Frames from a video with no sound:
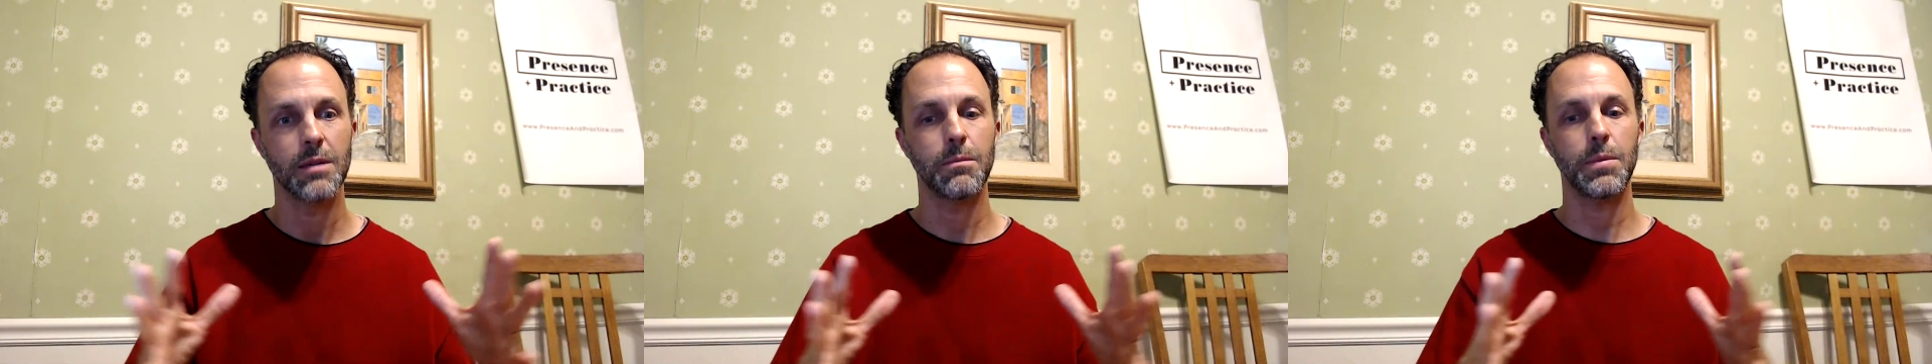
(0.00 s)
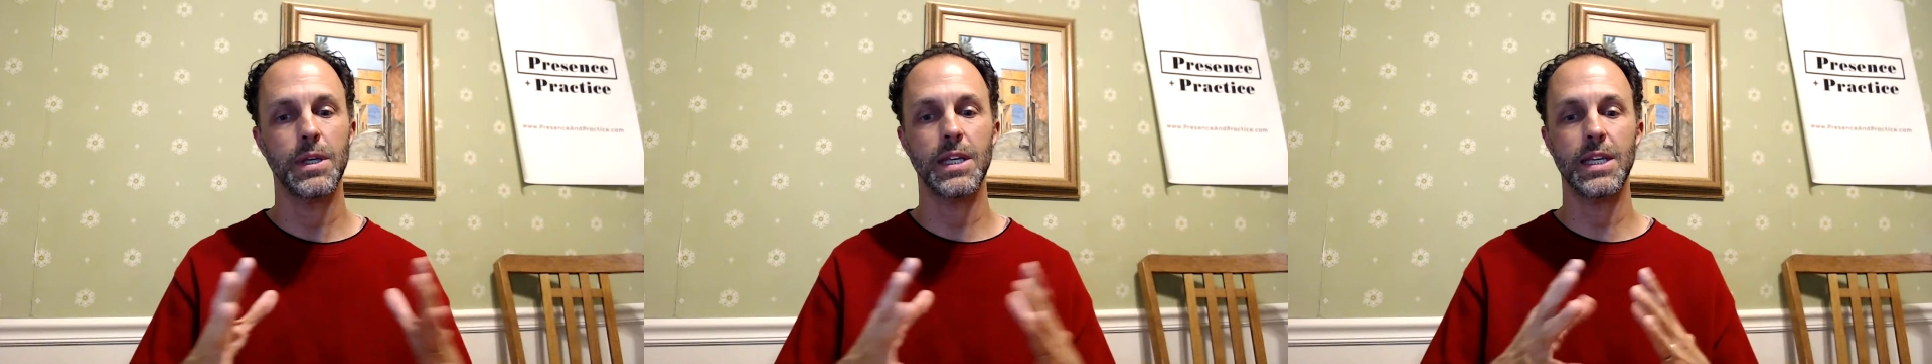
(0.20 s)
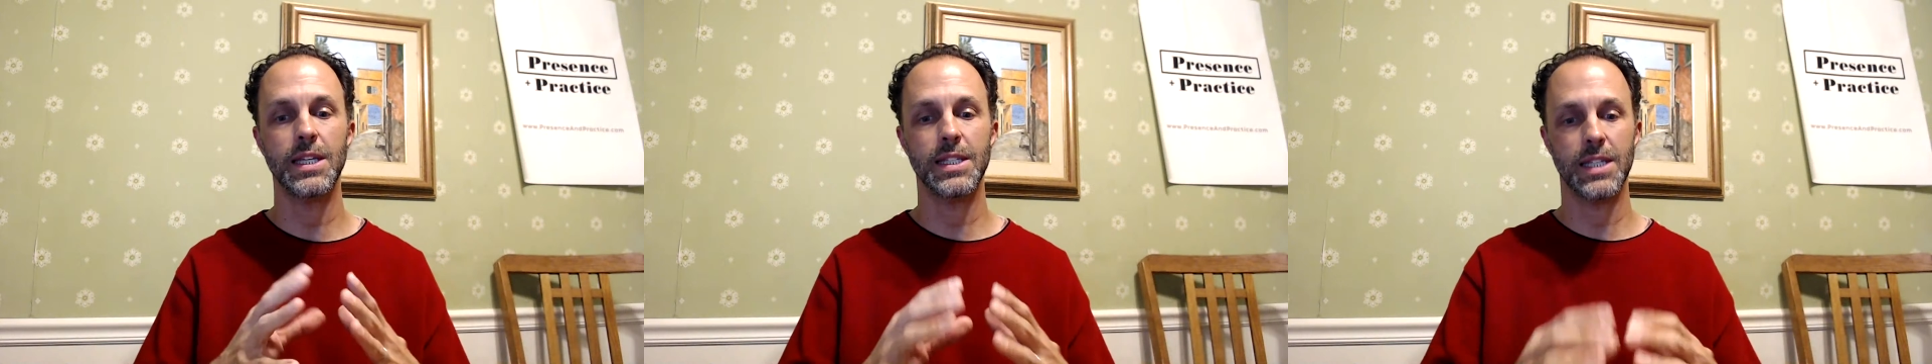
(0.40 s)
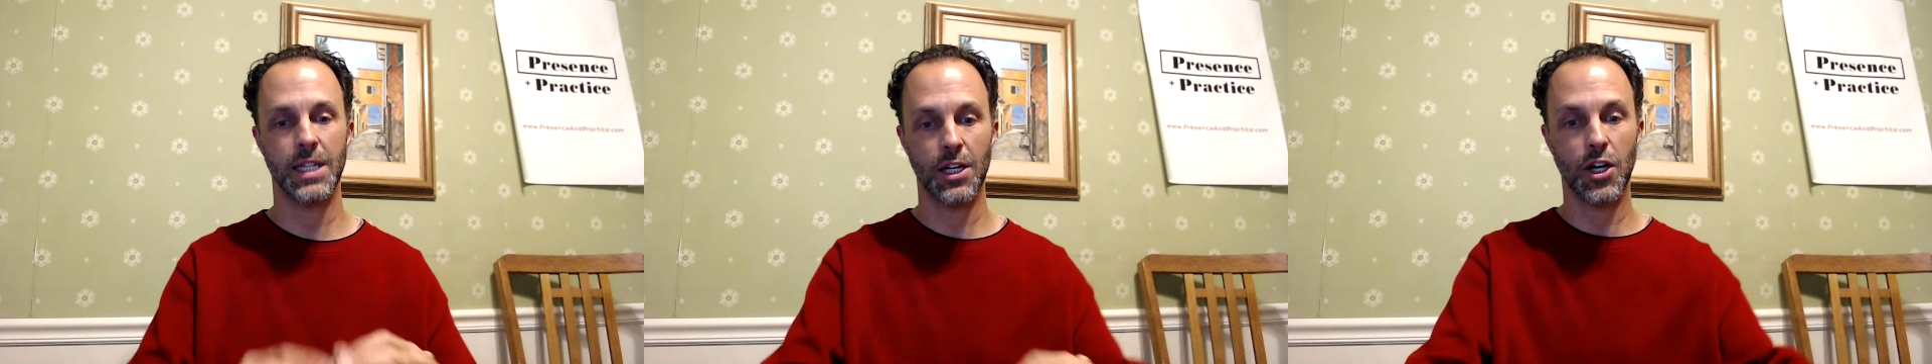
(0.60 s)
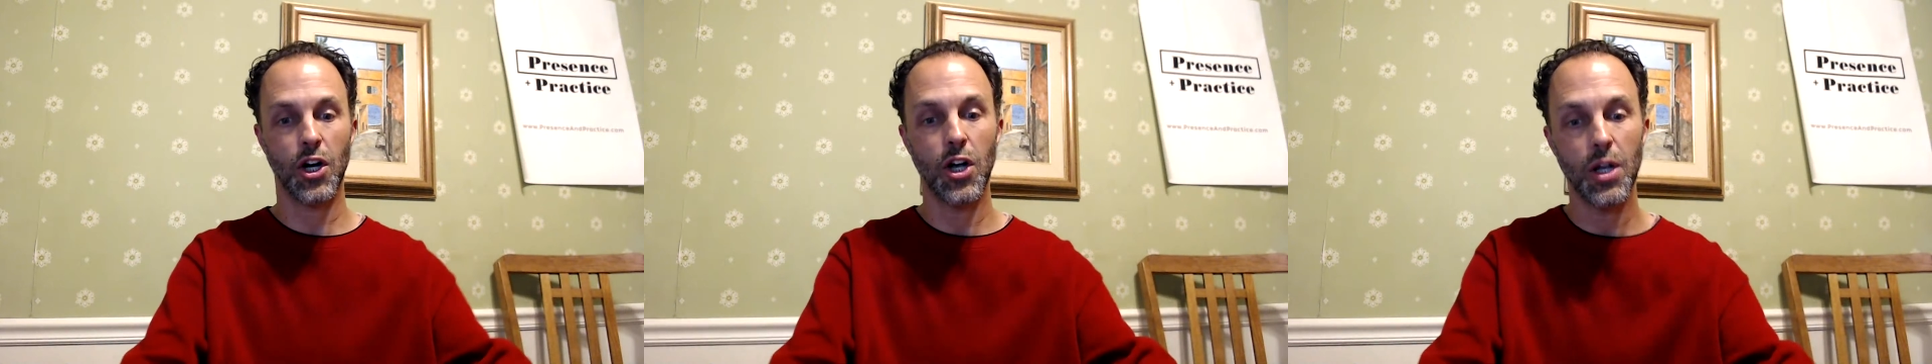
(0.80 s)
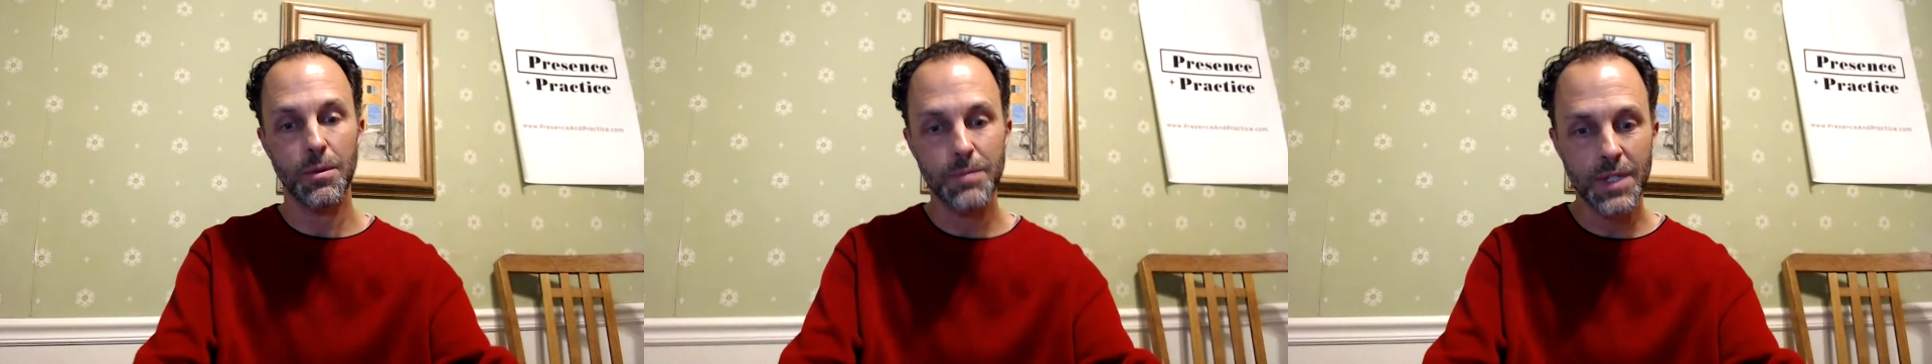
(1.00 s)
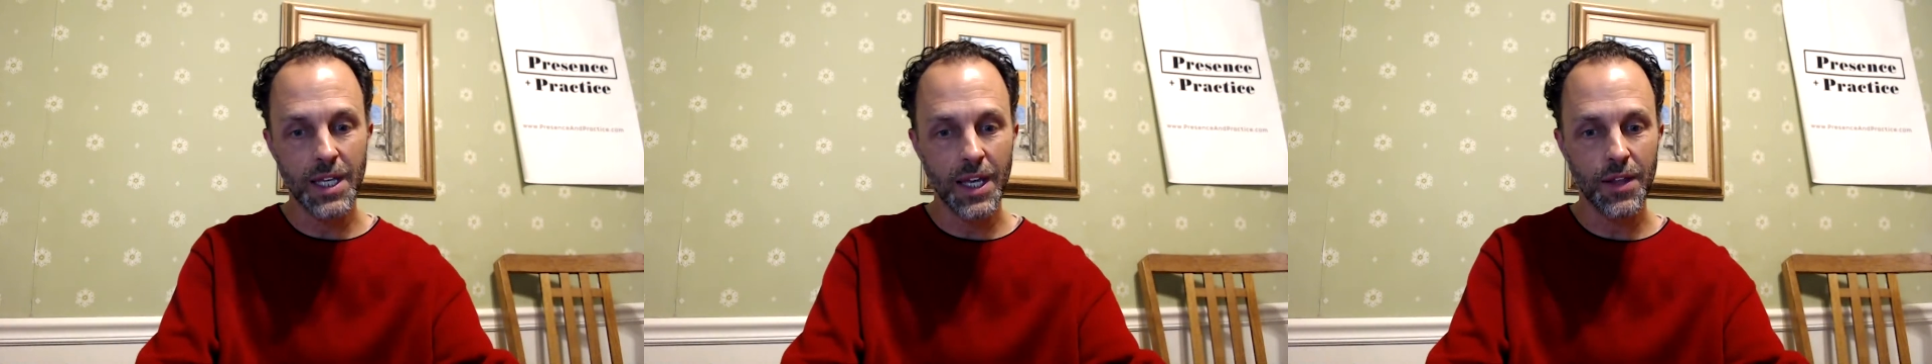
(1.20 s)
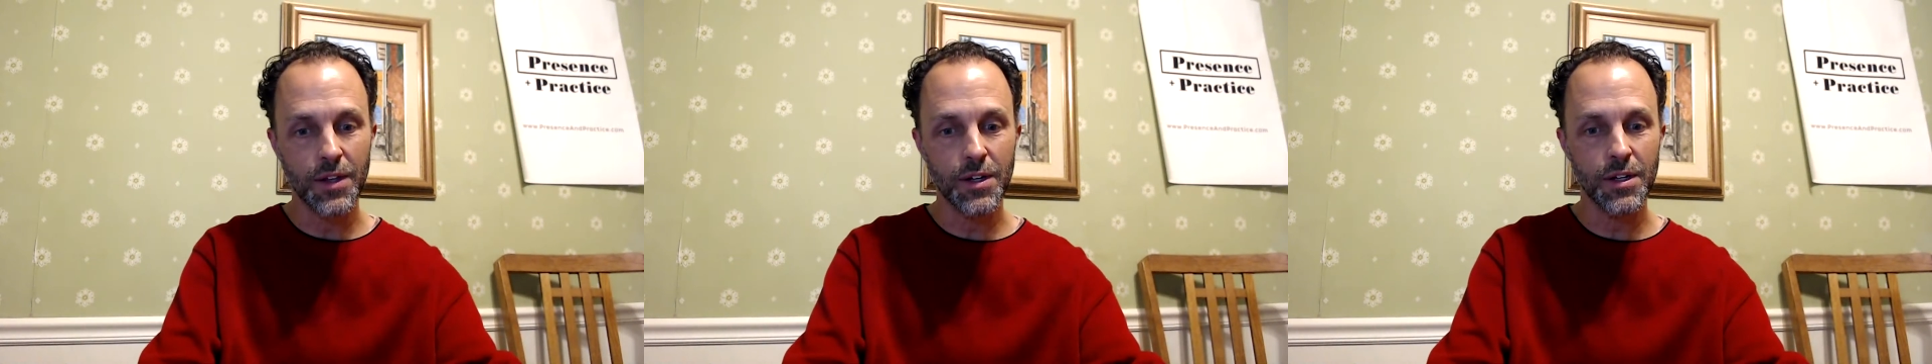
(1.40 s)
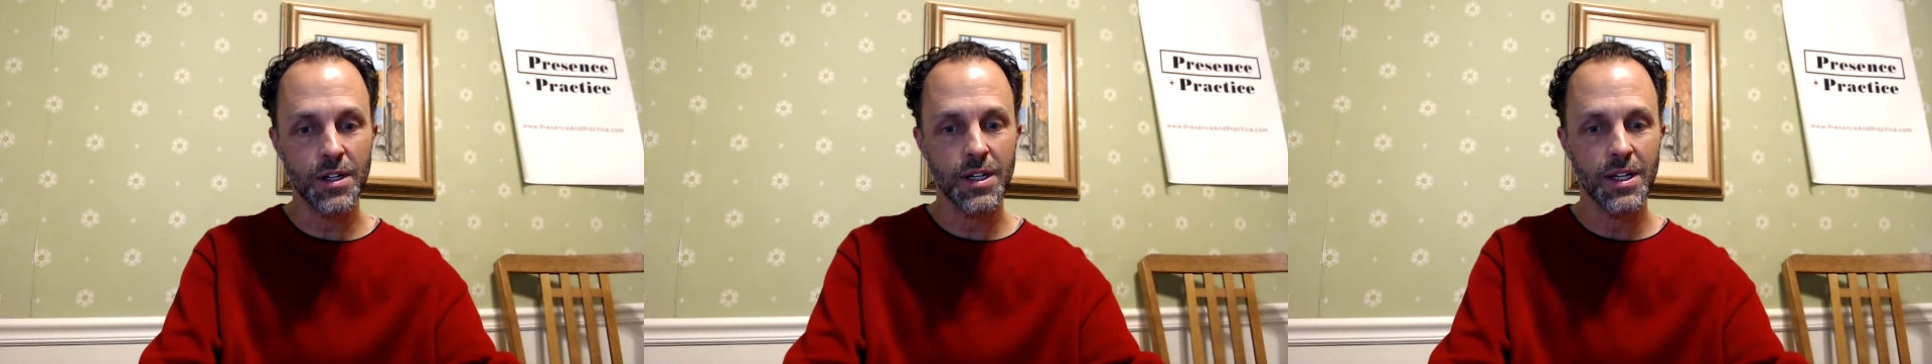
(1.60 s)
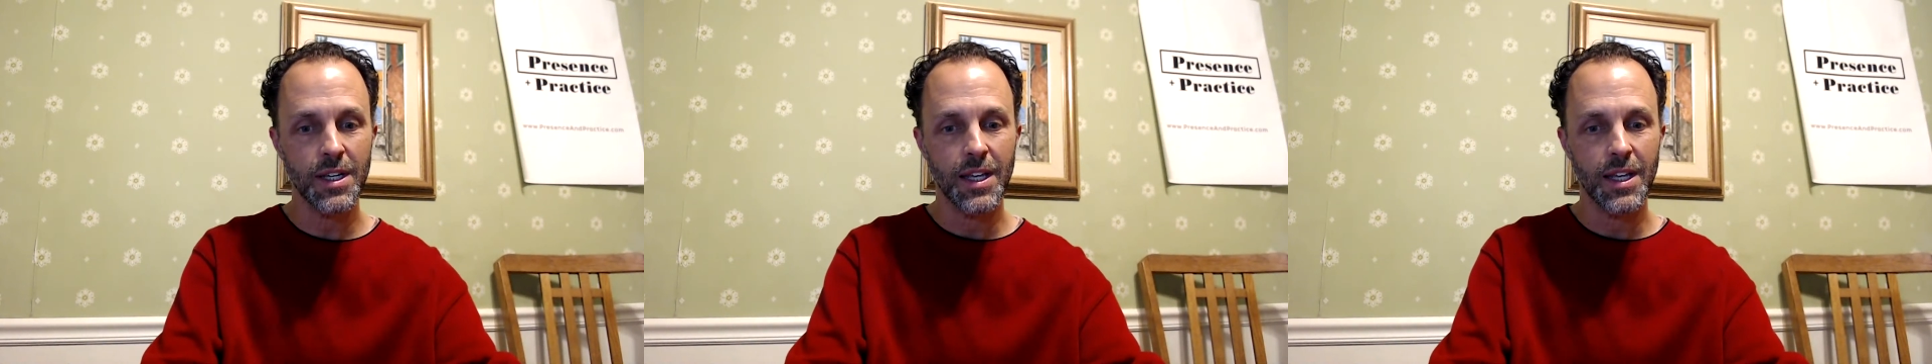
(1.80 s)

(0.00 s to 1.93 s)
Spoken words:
peace and calm together.